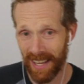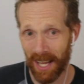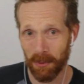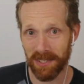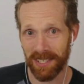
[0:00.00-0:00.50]
And
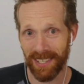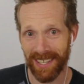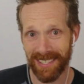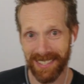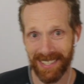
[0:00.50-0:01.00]
we'll see you
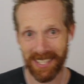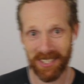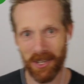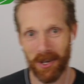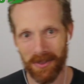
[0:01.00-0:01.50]
guys on the next
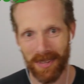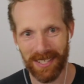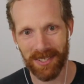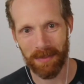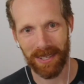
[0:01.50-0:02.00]
show. Thank
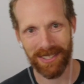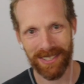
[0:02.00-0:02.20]
you so much.